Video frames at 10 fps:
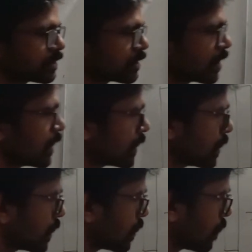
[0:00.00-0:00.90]
just
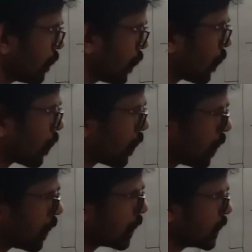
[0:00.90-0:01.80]

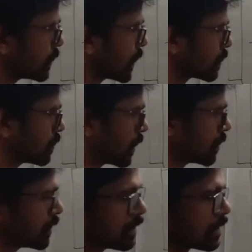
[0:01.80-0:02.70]
for this
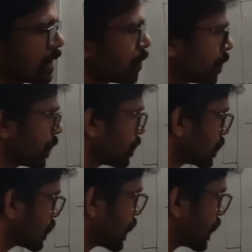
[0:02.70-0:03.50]
example purpose,